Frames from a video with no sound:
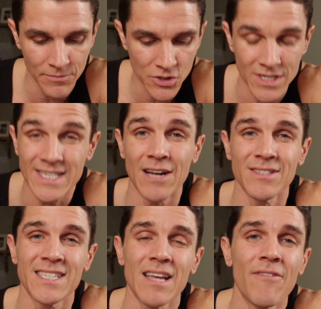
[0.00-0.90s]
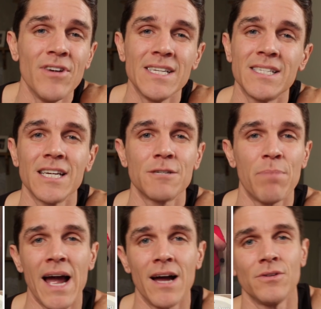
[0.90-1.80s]
She's down 76
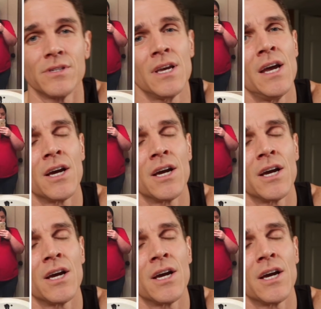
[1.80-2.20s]
pounds.